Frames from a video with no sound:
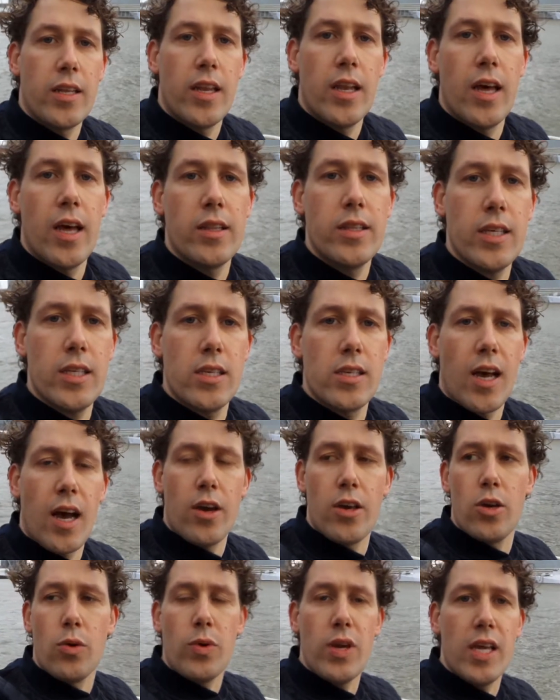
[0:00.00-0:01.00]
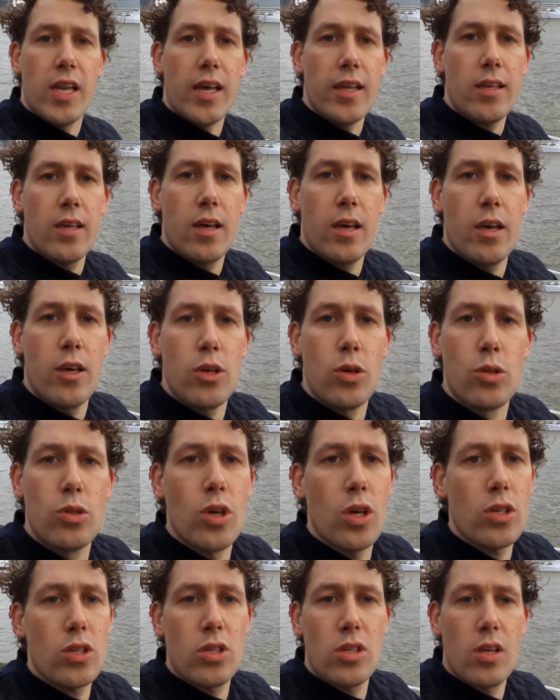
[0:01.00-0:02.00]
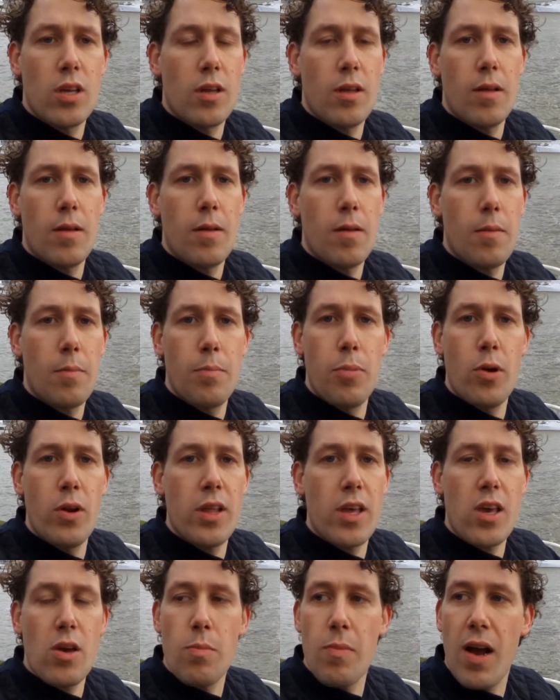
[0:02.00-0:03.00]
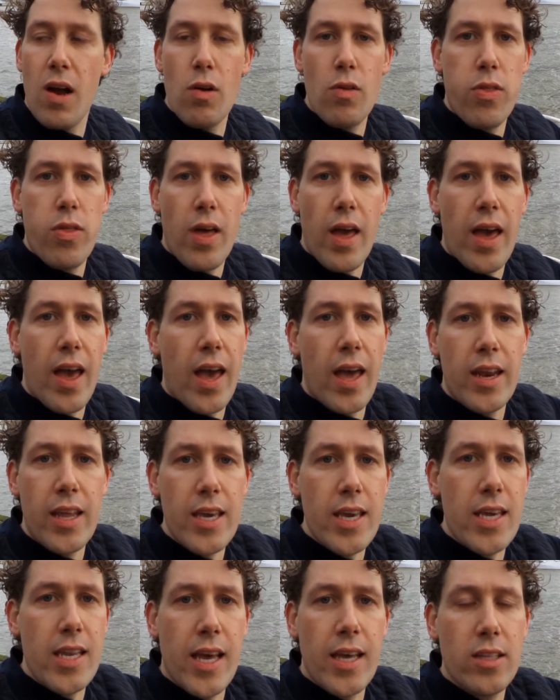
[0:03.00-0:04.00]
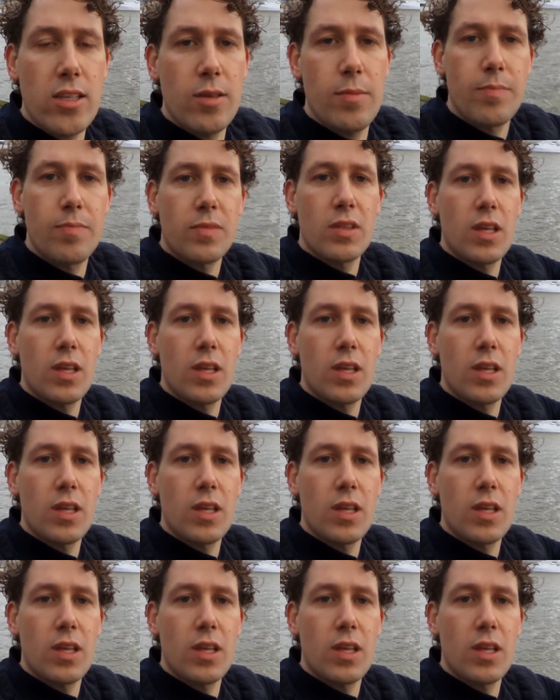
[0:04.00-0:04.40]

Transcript: And this is how you eat it. You just put it in your mouth and eat it.